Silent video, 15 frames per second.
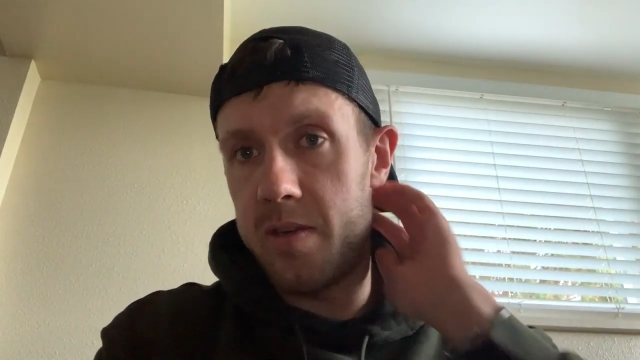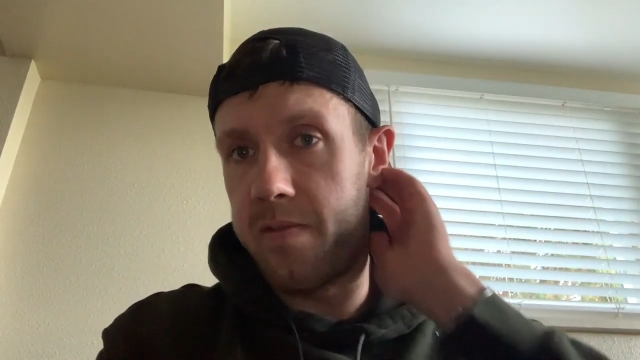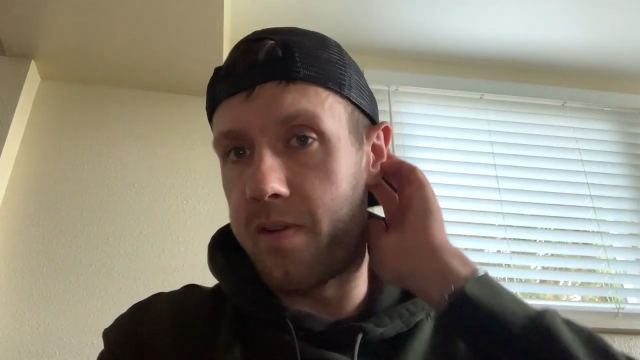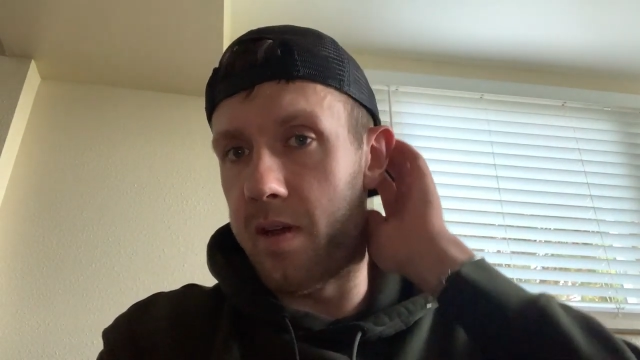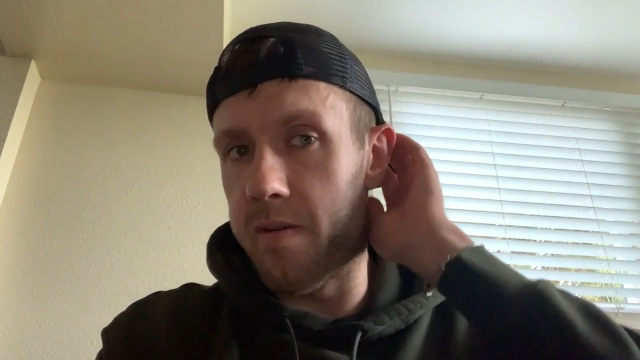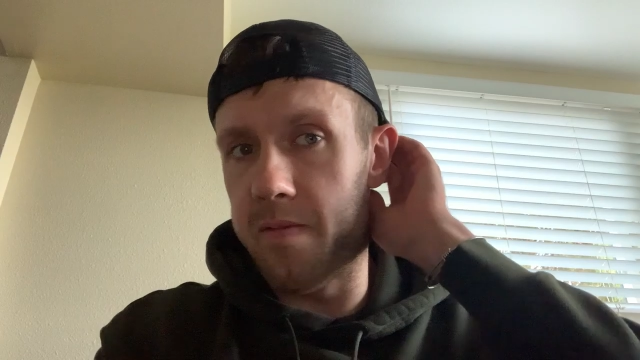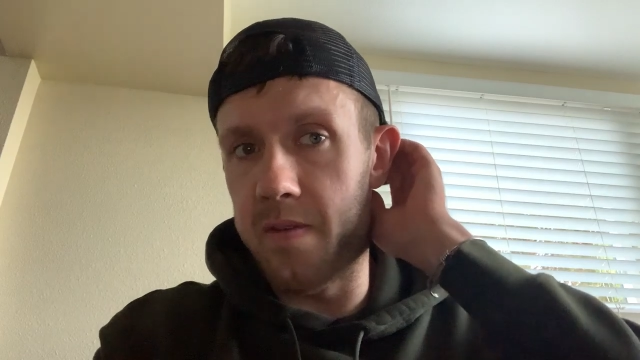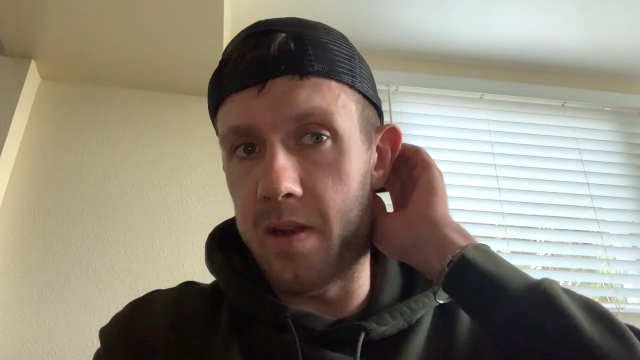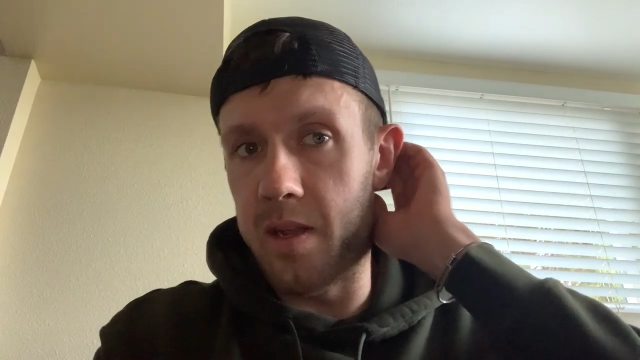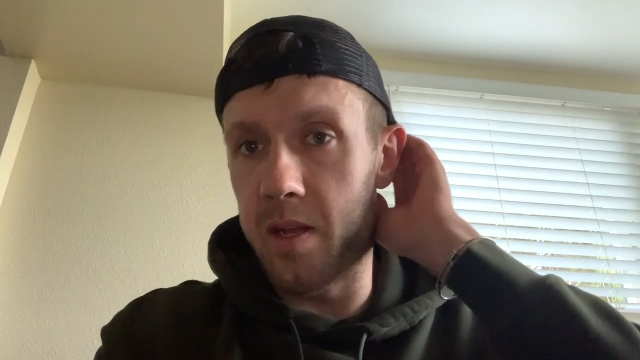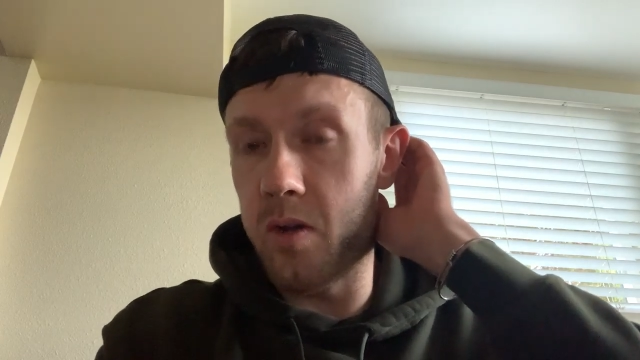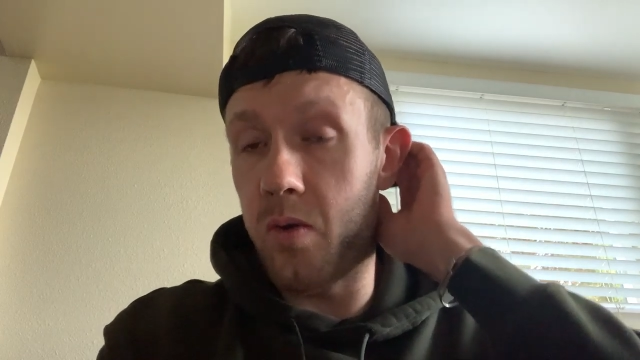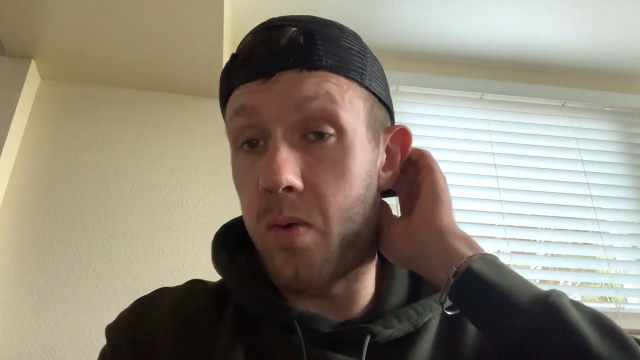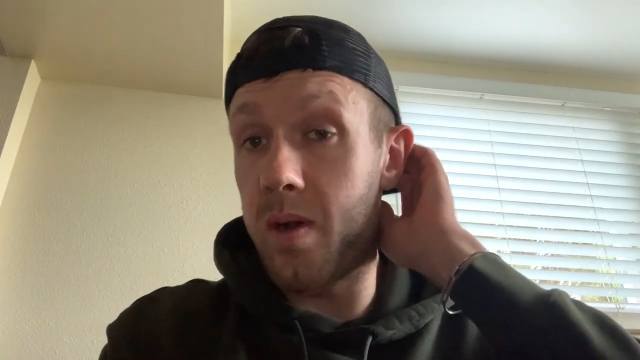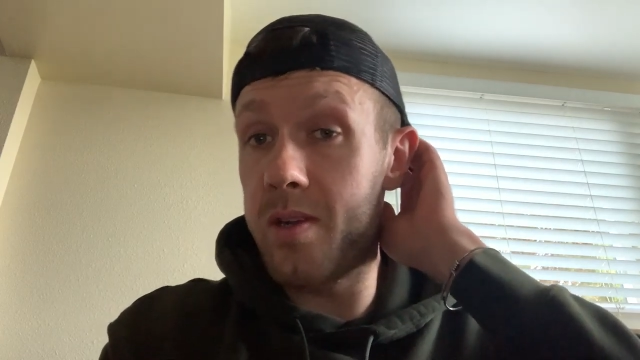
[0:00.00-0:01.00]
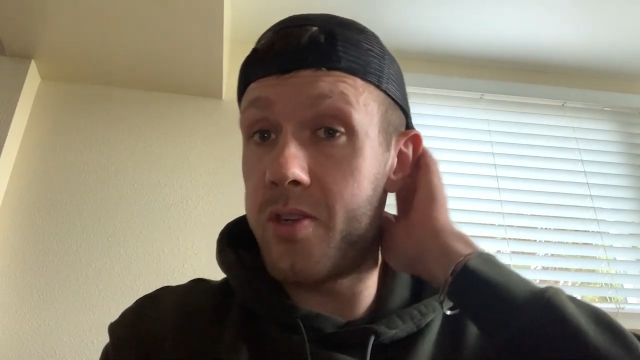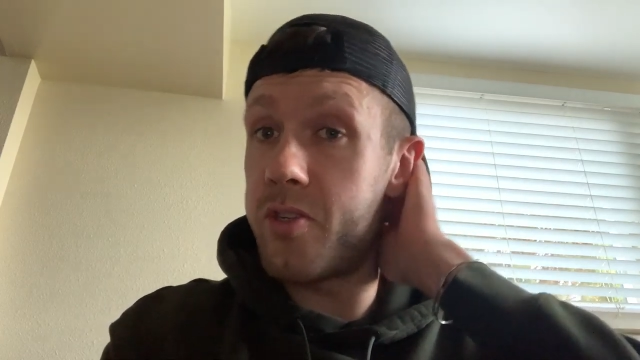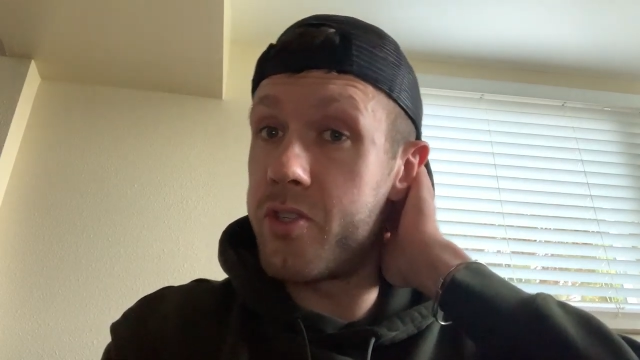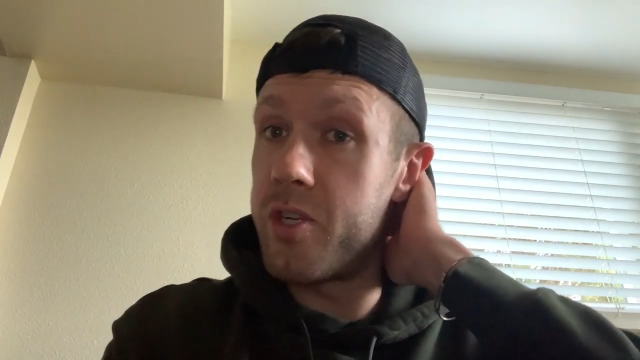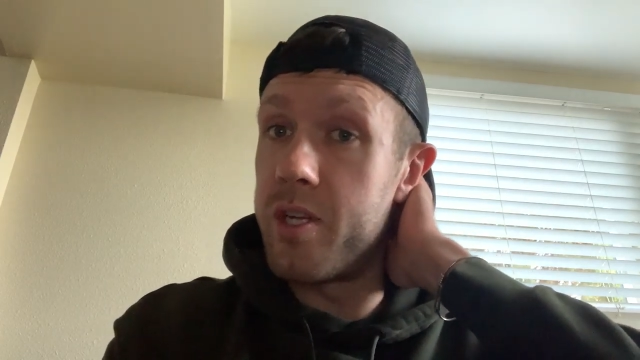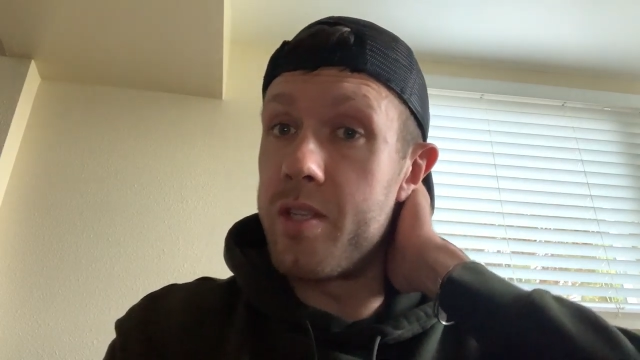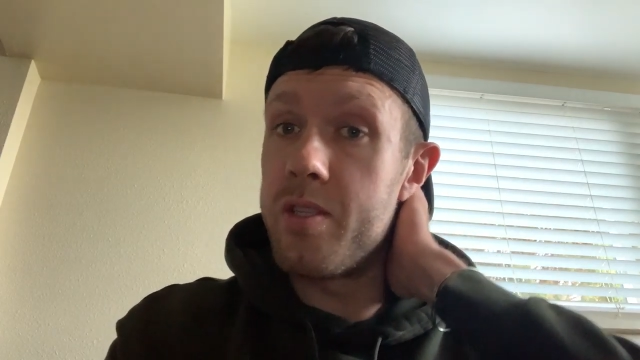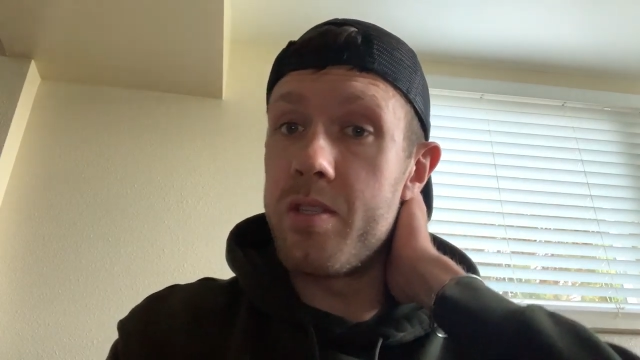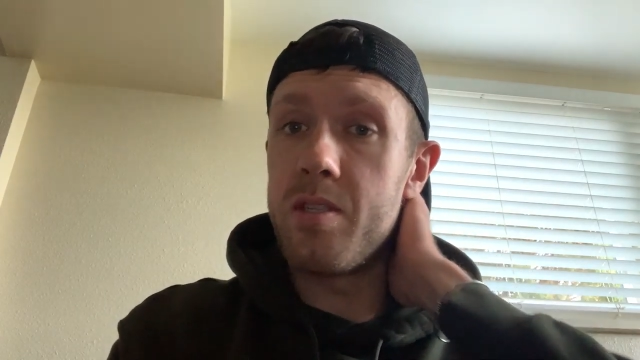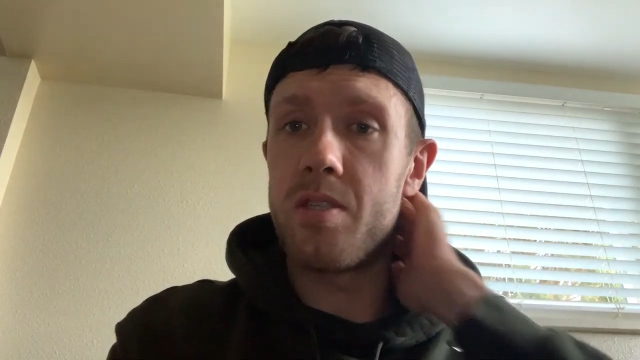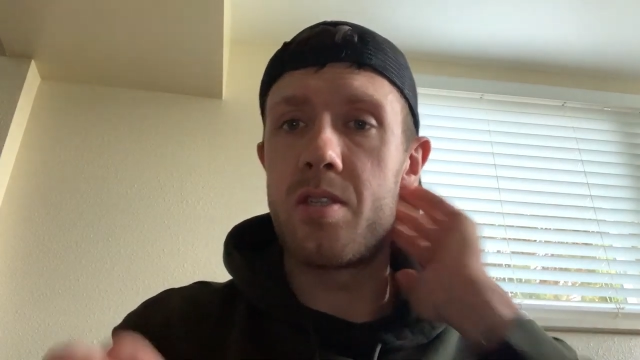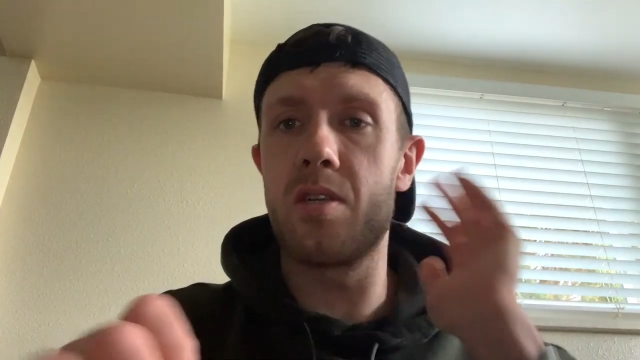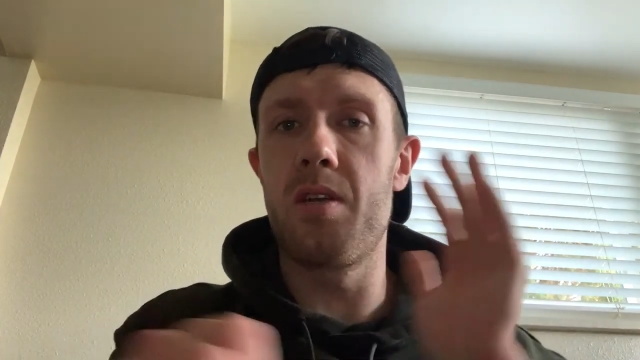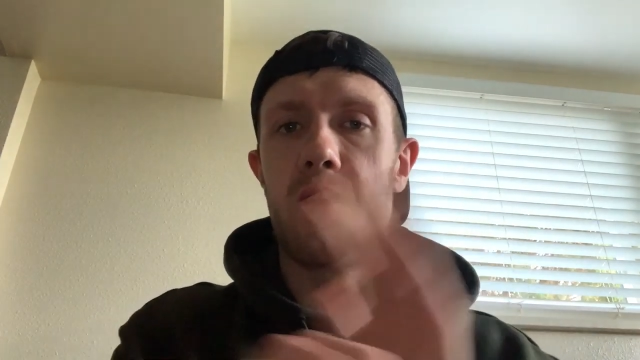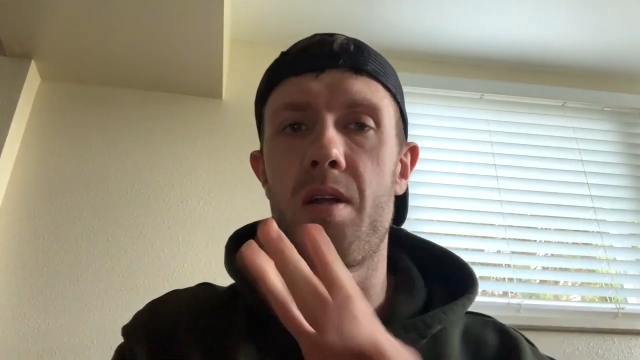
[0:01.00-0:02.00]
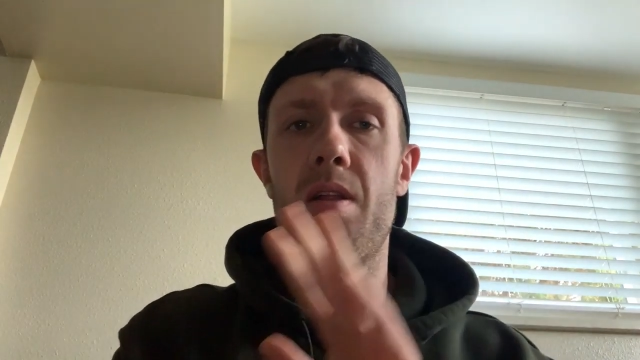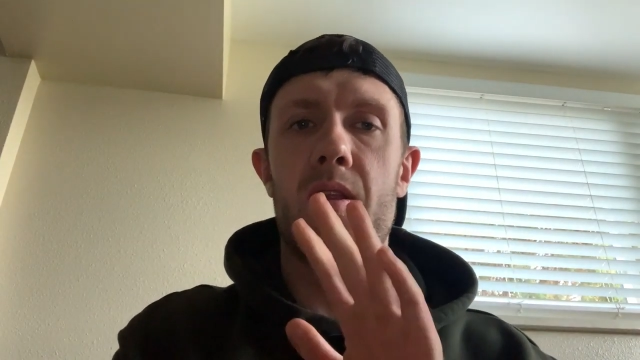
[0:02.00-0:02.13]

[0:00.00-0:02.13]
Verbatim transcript: If you have any questions,